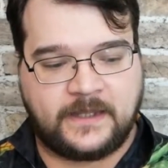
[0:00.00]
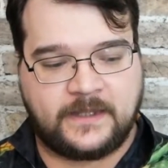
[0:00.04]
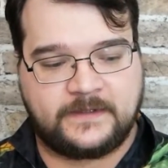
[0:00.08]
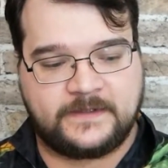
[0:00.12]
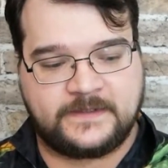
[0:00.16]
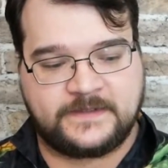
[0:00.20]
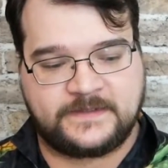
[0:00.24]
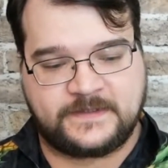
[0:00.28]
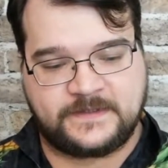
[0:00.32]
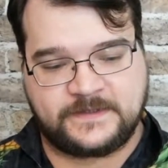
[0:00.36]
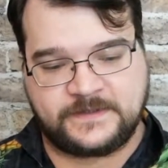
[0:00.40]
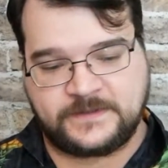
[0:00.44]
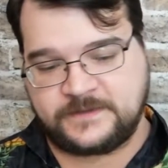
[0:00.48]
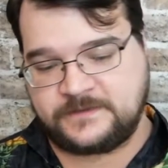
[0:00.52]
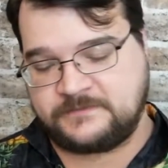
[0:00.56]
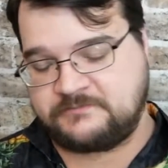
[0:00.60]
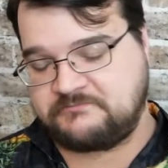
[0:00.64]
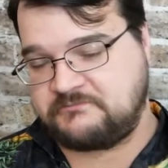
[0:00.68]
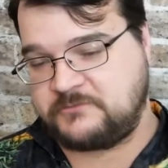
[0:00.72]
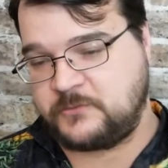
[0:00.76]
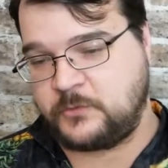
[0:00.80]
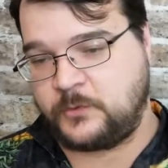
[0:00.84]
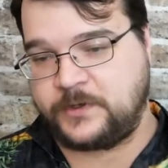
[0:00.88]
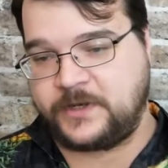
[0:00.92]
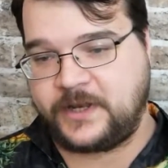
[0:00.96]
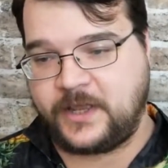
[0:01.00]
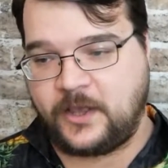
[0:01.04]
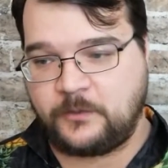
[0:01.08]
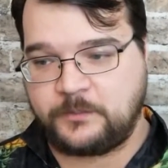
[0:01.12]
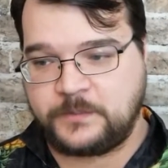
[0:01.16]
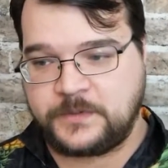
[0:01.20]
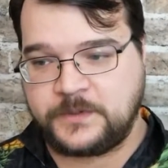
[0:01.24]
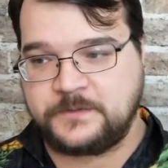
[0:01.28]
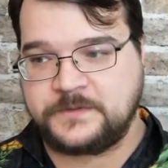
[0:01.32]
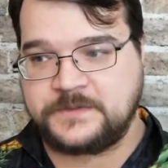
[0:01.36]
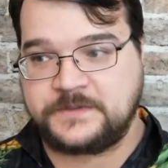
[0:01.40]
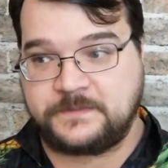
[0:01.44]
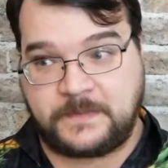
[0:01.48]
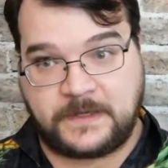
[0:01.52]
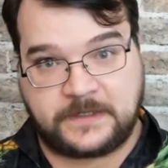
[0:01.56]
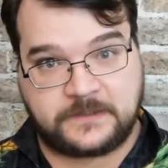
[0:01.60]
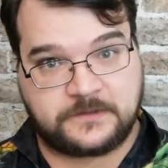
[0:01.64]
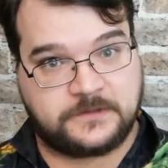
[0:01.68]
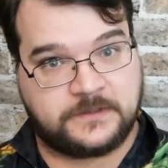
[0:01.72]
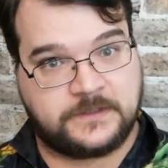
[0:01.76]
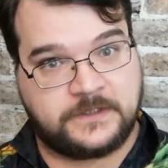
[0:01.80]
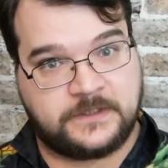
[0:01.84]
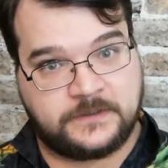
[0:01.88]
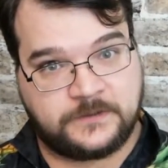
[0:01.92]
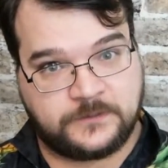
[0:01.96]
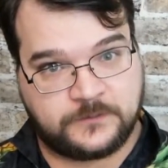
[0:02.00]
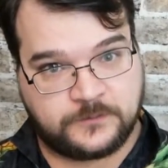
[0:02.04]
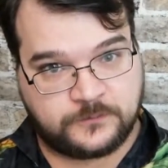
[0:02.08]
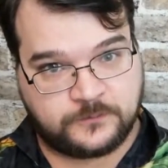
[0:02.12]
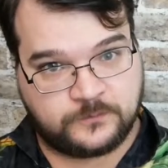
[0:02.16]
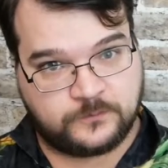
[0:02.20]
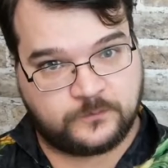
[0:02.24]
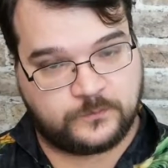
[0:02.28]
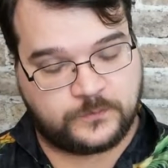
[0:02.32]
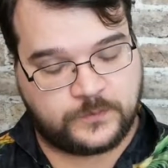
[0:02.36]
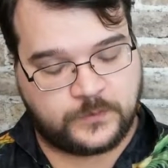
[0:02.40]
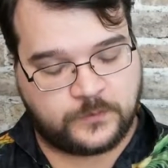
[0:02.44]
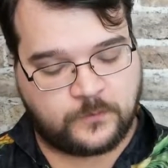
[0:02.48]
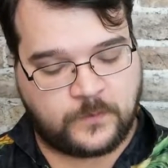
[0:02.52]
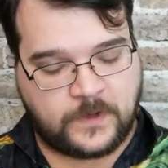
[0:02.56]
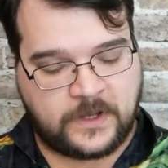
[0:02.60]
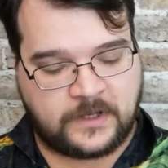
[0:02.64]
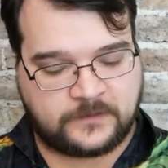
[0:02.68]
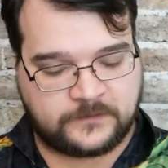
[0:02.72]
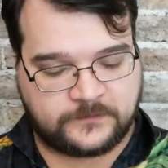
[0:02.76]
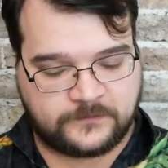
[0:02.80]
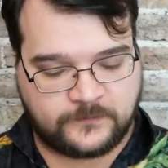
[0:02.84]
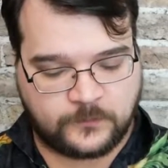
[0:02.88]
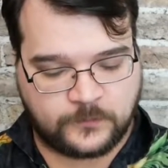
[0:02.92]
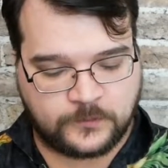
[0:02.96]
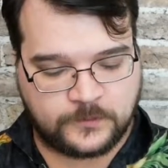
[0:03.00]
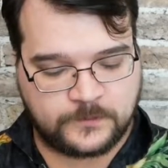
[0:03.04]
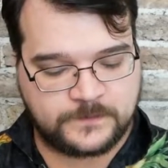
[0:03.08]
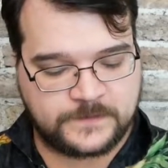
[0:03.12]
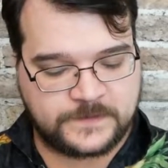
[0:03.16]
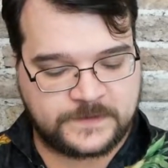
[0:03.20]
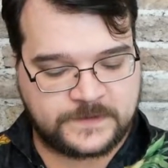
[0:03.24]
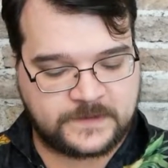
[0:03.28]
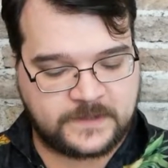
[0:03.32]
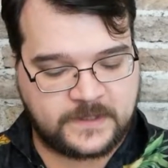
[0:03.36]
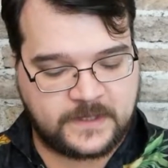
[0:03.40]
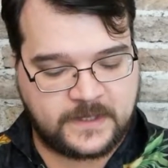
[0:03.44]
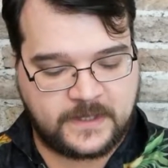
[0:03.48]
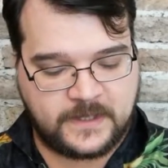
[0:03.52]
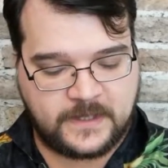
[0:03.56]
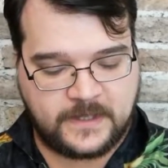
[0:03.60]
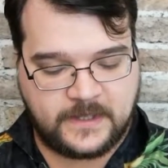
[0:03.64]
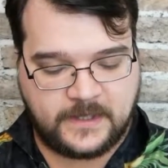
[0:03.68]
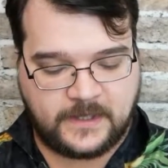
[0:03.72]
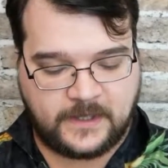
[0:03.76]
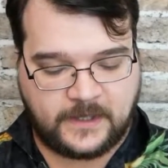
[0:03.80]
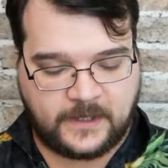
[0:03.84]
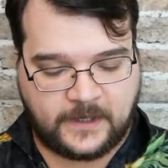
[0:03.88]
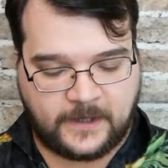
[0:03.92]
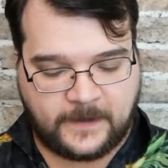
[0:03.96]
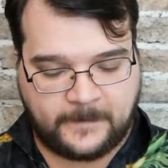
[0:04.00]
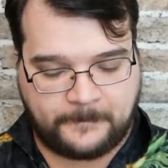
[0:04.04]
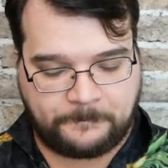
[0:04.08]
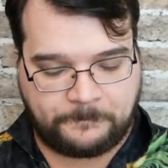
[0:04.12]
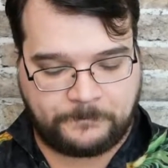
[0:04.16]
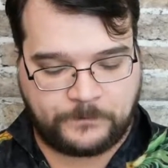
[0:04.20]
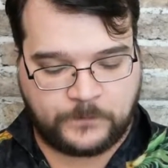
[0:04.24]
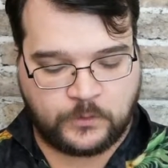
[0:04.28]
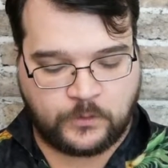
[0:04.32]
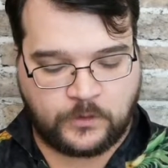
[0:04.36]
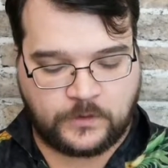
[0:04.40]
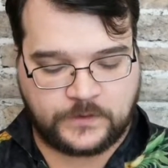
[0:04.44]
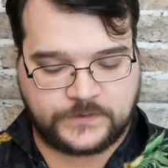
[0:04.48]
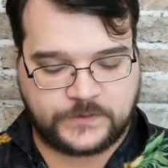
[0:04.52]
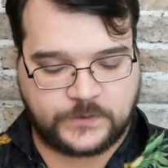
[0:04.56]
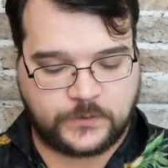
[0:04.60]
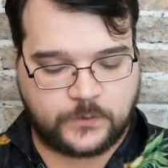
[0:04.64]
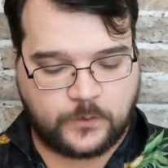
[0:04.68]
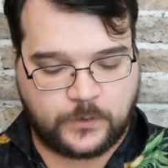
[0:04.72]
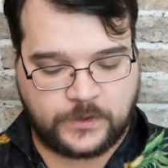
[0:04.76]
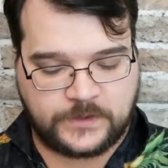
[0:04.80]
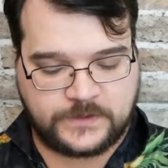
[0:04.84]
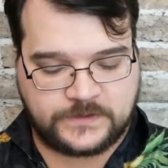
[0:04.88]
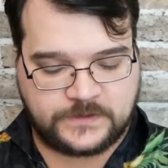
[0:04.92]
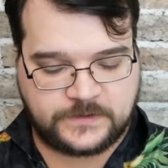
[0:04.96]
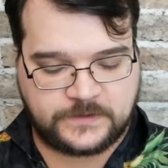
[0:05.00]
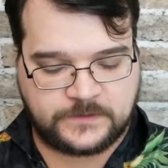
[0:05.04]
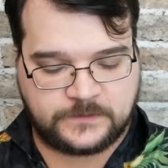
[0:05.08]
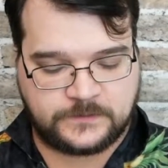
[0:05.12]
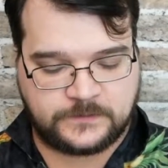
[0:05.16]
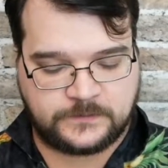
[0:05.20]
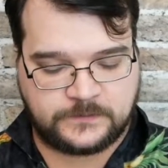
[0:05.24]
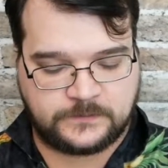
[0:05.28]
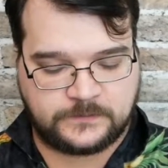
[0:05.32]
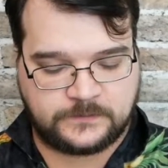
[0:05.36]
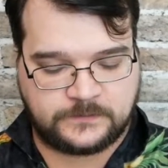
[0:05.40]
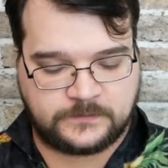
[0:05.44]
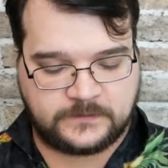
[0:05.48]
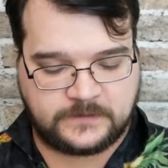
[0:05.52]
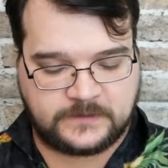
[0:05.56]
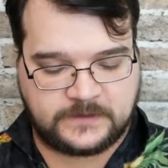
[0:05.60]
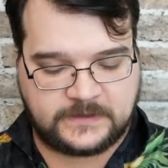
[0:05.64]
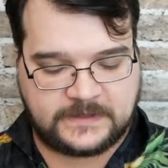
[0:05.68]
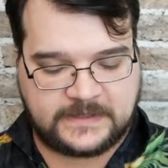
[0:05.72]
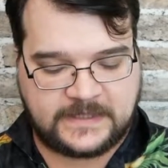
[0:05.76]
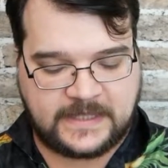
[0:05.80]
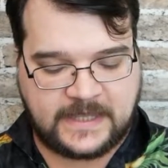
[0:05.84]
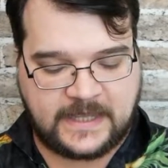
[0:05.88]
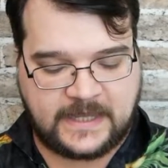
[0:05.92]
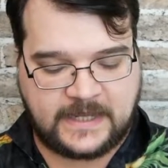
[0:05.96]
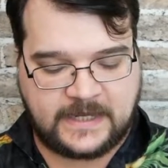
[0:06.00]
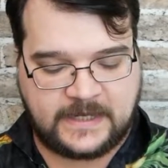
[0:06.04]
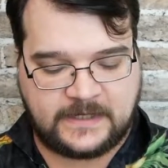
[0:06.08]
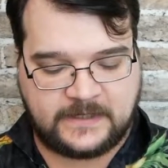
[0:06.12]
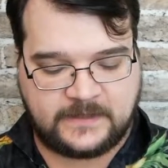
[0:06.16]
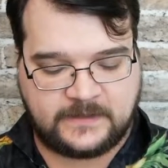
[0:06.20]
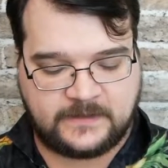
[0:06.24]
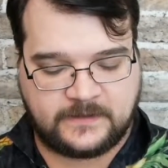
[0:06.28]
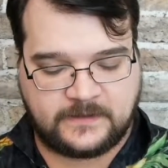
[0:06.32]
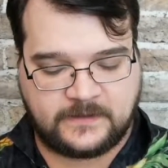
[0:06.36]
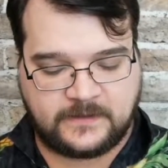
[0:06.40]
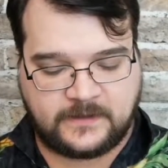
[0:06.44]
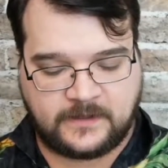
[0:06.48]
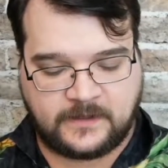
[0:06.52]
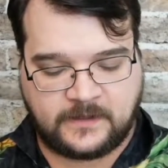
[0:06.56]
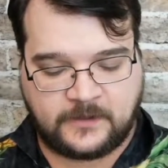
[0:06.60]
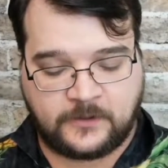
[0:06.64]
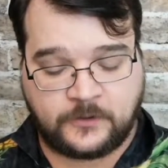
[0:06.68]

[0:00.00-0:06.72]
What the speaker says: This is going to help you, especially in your wild forms. You're also going to begin